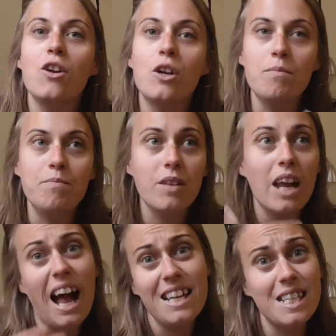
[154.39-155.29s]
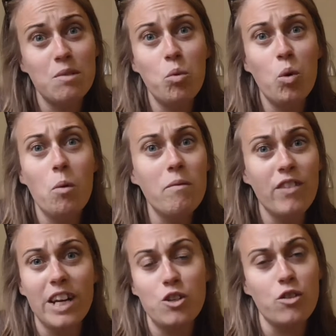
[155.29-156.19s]
You can, as it's warm,
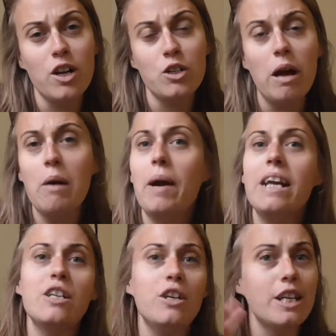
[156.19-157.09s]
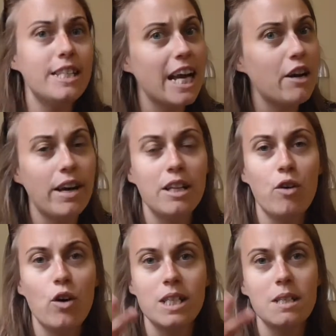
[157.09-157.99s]
things dry straight away, so you can decorate the
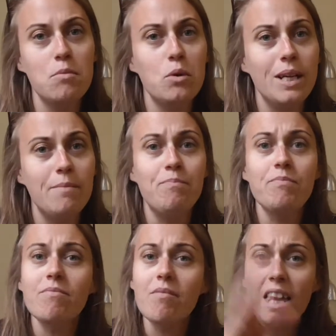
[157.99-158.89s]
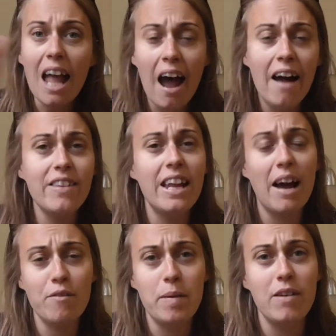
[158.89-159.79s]
rocks in the morning and then
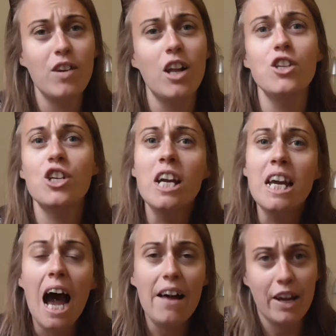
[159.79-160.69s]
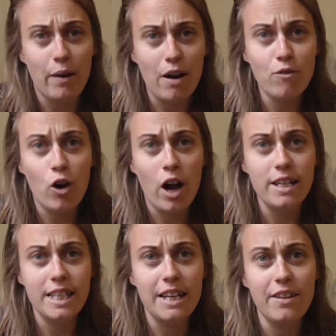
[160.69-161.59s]
have a bit of lunch and then go out rock
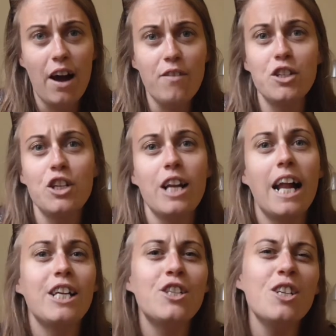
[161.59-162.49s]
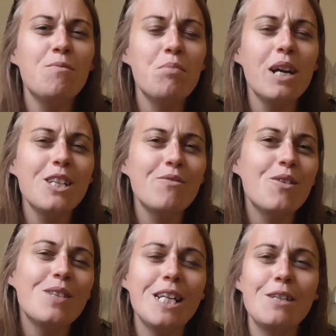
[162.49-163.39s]
hunting in the afternoon, and it just brings a
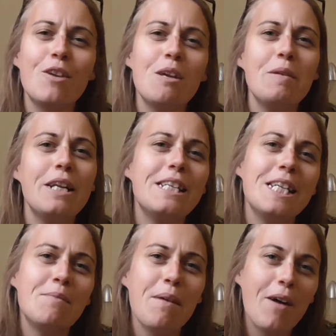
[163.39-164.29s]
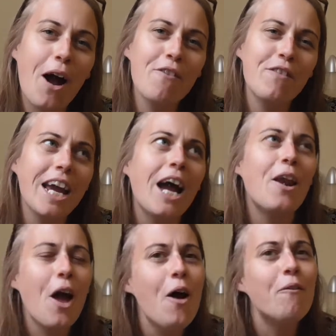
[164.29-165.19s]
real sense of community spirit, I think,
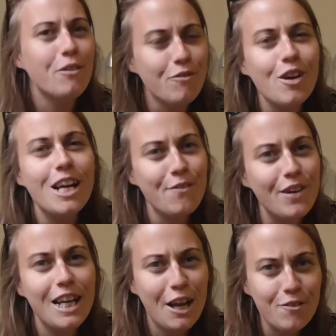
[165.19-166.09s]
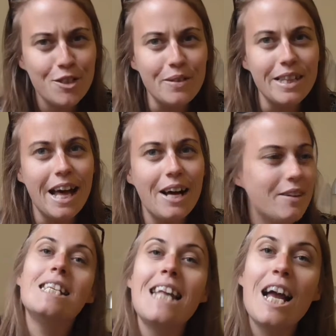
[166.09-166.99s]
and we've really loved doing
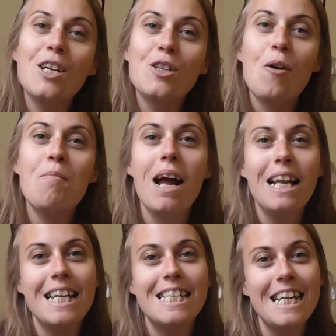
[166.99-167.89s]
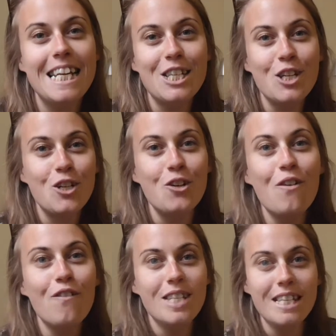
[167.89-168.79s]
that. Second on my list is to
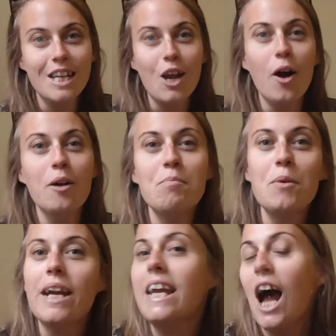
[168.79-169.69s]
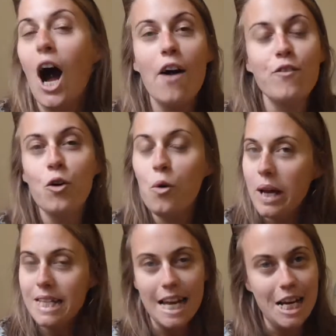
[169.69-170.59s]
visit the library. I've
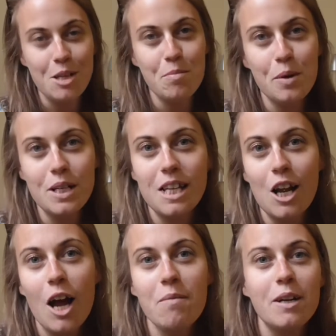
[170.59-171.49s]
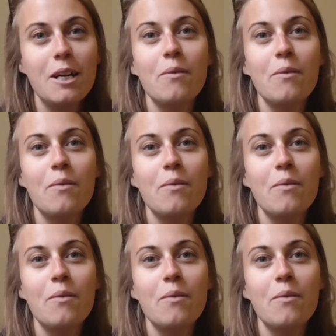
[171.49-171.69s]
always taken the boys to the library.